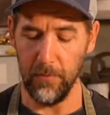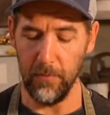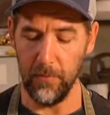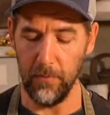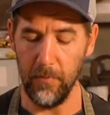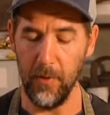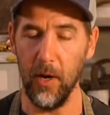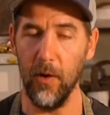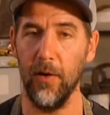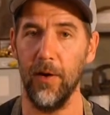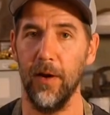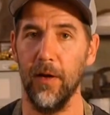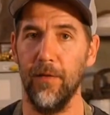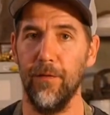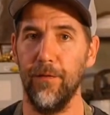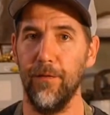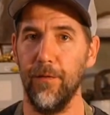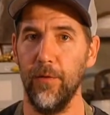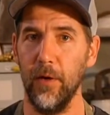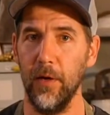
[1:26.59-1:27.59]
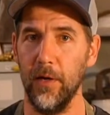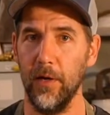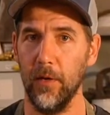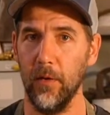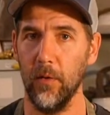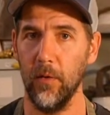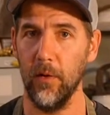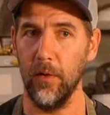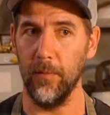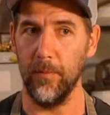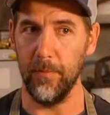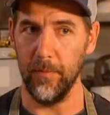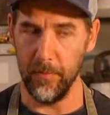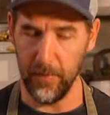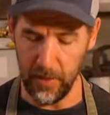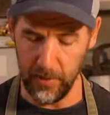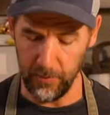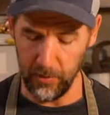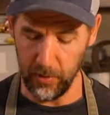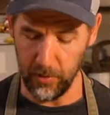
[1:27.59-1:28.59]
merit a foot, or to
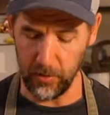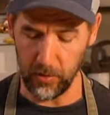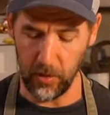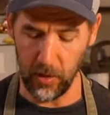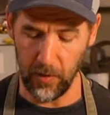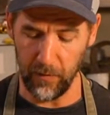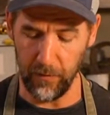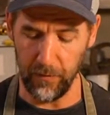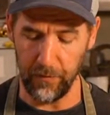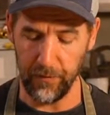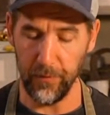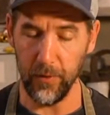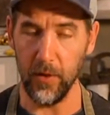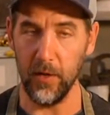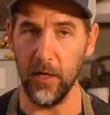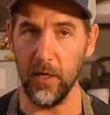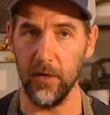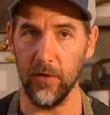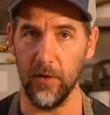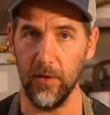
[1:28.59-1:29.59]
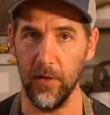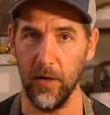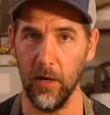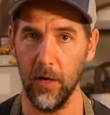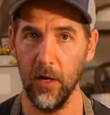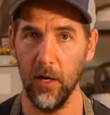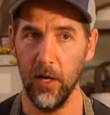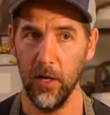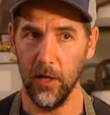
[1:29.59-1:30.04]
be able to carve a foot into there.